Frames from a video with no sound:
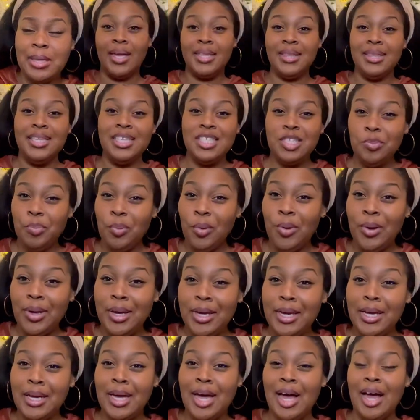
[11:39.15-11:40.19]
At this
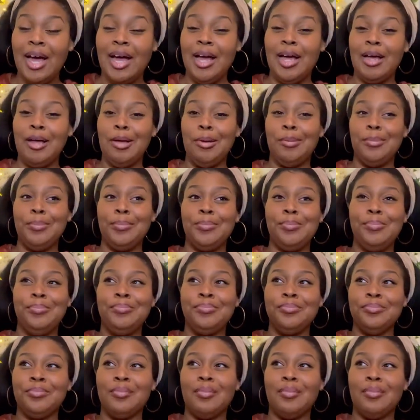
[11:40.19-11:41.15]
point, um,